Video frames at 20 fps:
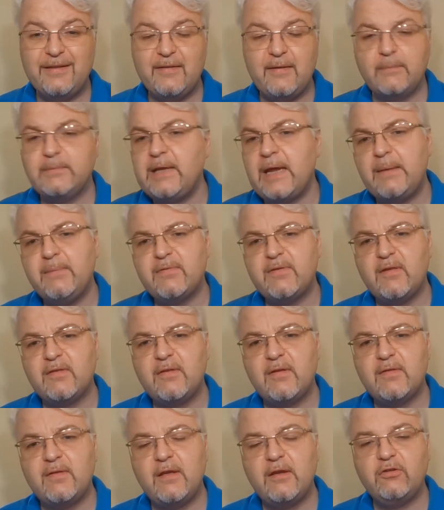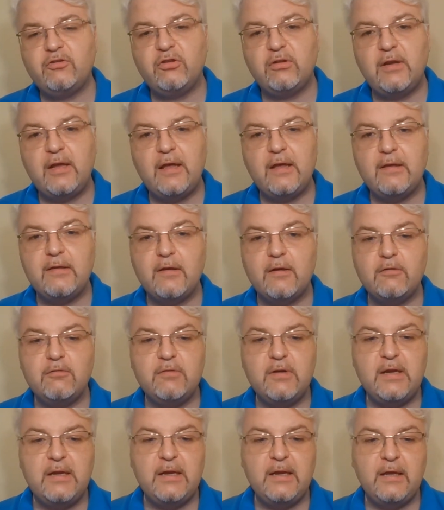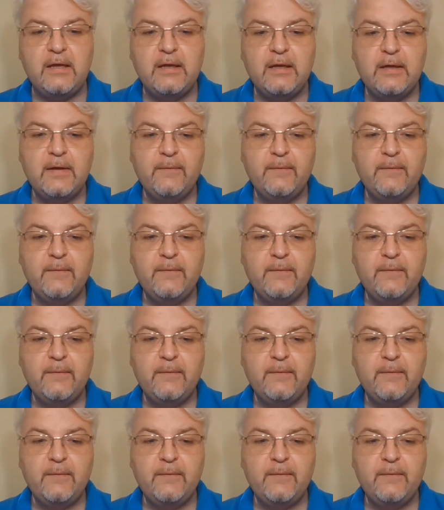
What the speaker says: Sometimes the distinction is really